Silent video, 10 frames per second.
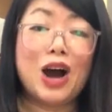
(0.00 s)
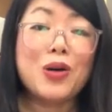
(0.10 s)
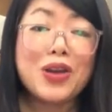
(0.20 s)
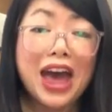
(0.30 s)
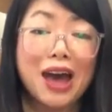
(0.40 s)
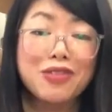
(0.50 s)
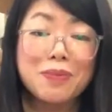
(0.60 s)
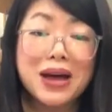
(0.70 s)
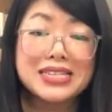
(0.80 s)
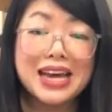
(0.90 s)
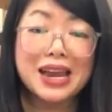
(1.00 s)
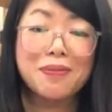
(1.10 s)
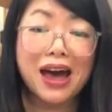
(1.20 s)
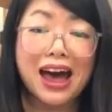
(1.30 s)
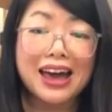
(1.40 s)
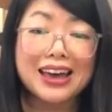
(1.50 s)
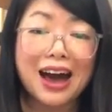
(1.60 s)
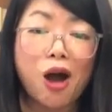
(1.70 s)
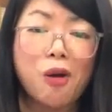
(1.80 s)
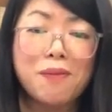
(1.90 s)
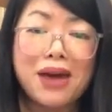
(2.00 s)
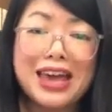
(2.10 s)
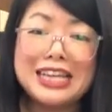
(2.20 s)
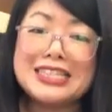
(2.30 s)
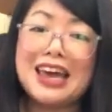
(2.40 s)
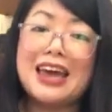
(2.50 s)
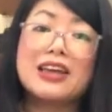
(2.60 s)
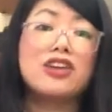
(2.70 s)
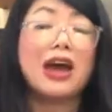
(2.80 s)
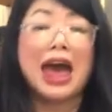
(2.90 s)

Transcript: oh, you have the bandana bag. Oh, amazing. You know